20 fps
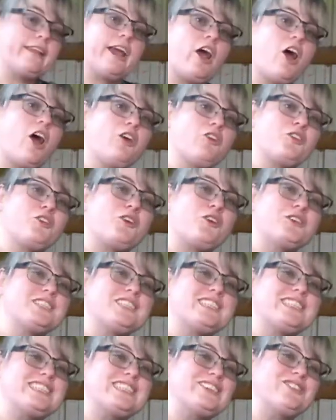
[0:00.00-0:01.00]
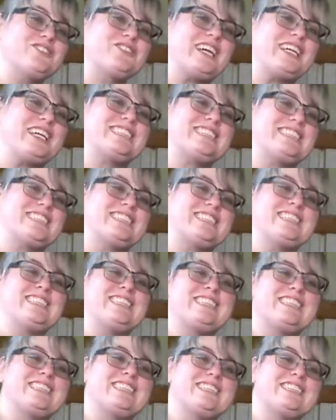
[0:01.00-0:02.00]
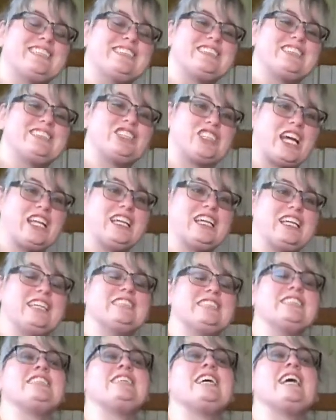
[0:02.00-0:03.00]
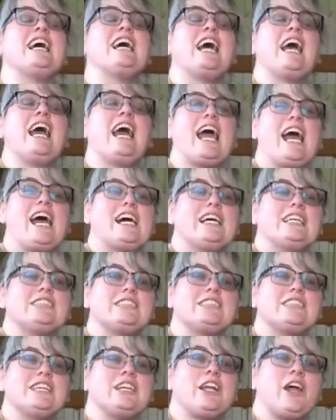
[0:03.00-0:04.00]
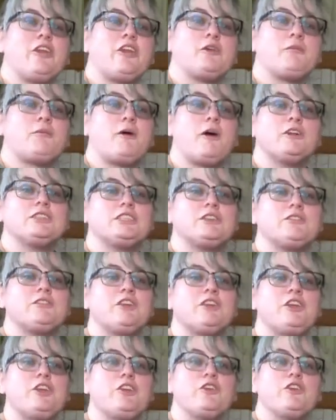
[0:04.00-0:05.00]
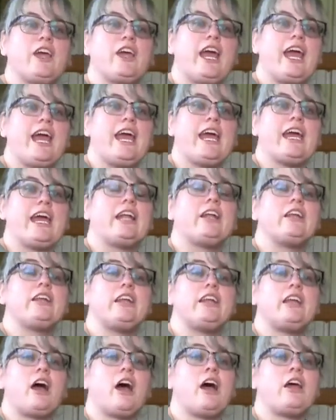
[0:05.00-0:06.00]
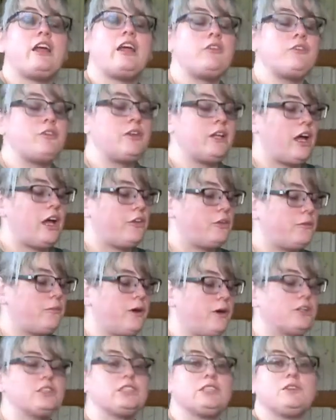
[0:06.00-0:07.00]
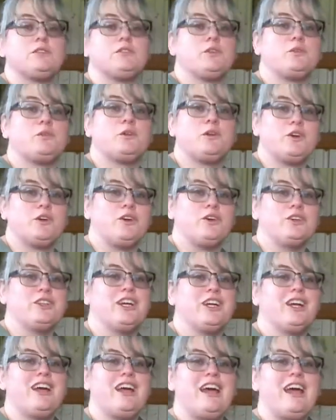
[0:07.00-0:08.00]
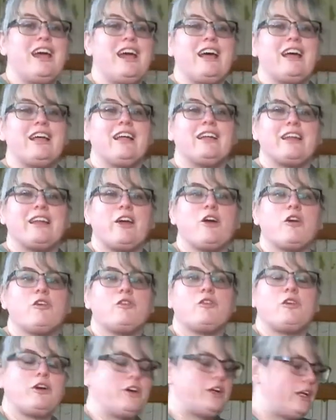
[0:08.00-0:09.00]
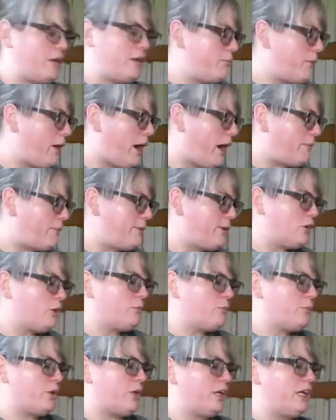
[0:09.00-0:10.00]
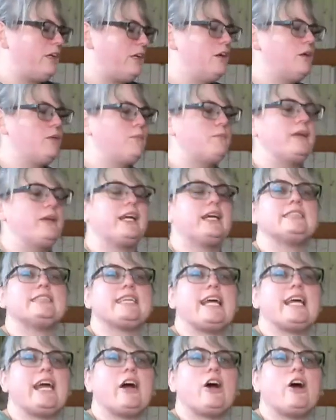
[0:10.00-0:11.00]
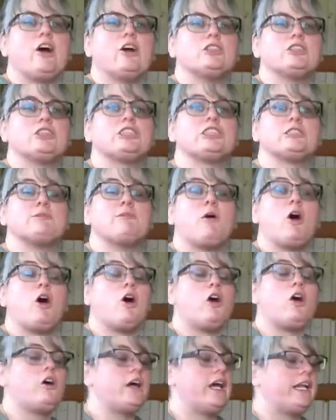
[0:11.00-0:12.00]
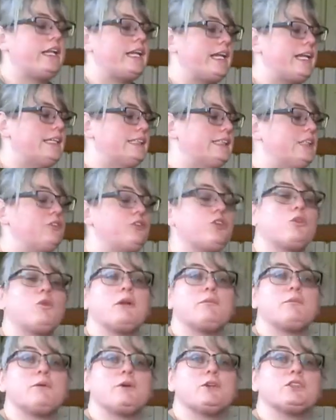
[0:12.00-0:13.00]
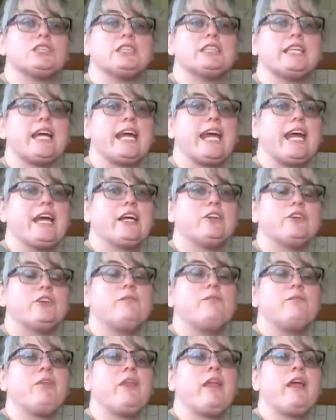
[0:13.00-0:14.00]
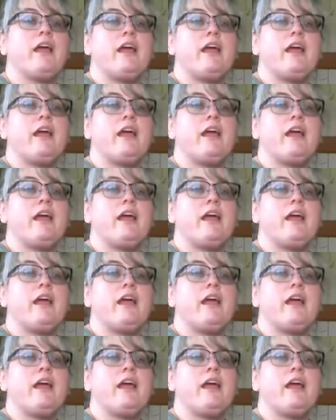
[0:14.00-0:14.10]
They are, of course, still raised in Shetland and in other parts of the UK and even other parts of the world. They're a very popular breed because they are small and easy for one person to handle.